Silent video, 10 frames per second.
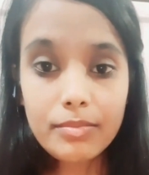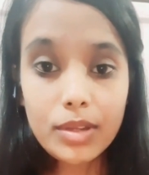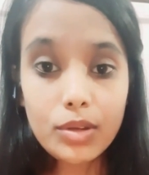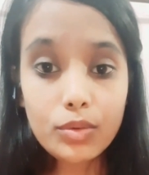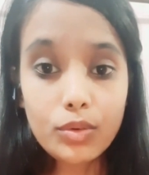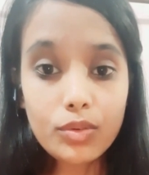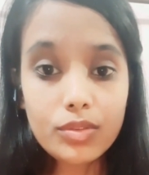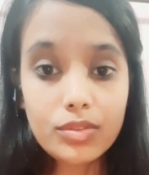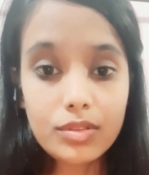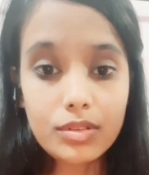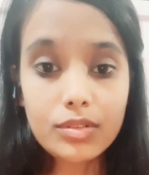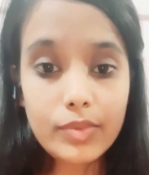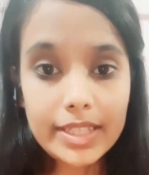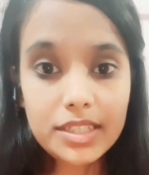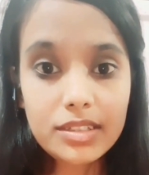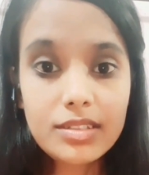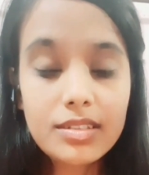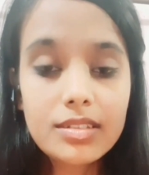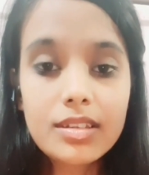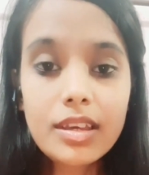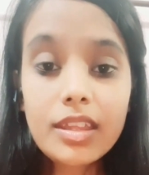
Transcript: below the questions,